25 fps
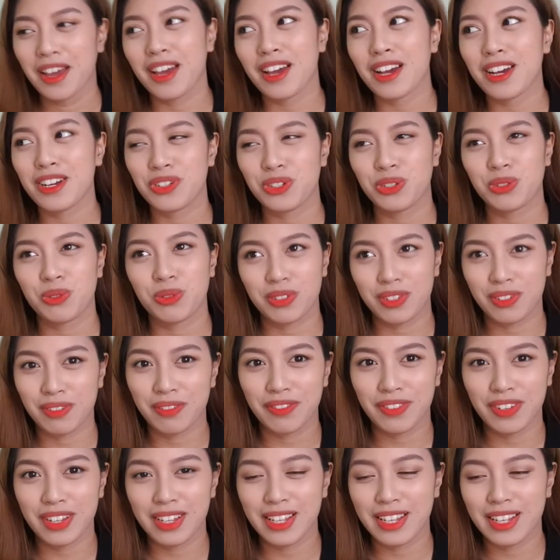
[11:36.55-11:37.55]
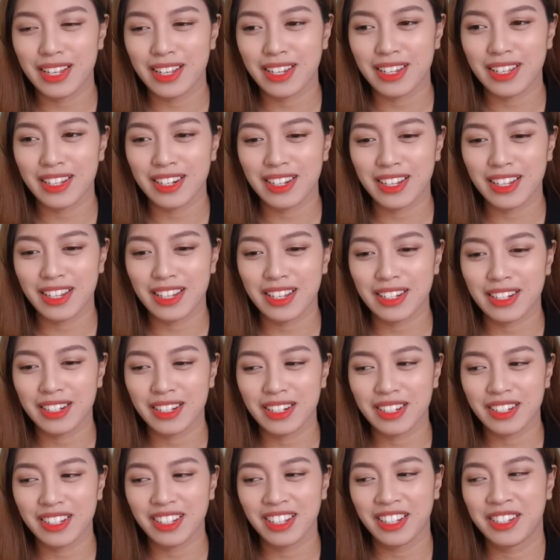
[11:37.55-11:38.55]
I just wasn't feeling it,
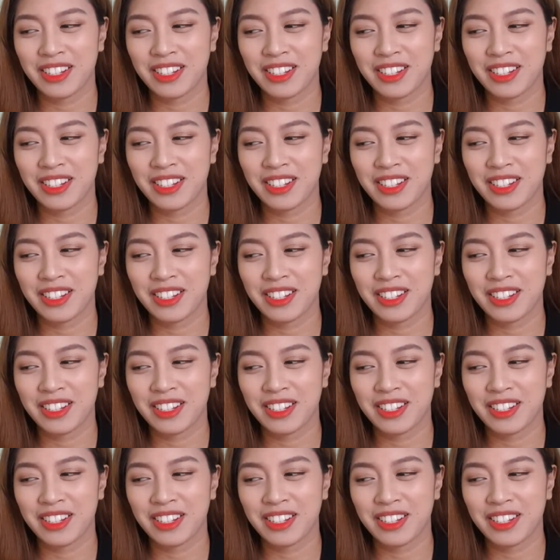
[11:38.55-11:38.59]
and